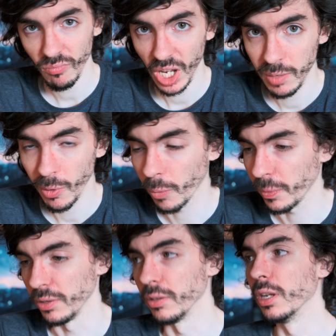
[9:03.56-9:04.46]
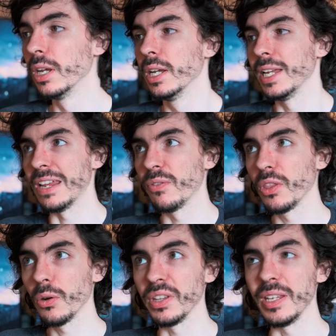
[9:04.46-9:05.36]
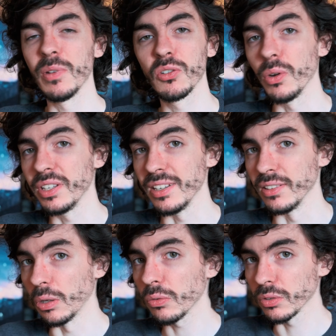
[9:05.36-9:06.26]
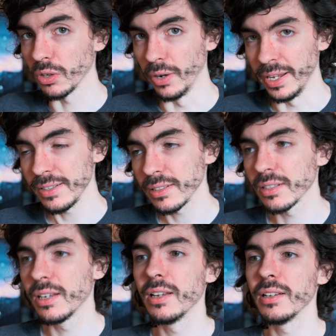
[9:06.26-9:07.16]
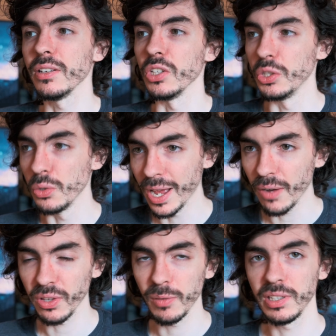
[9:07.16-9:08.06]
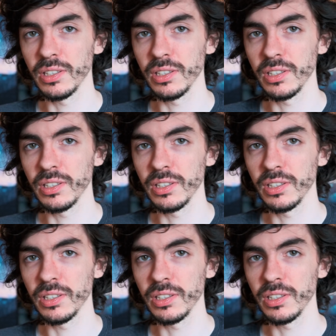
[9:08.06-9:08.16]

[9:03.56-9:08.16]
in my opinion. Even though the image quality is not great, you have the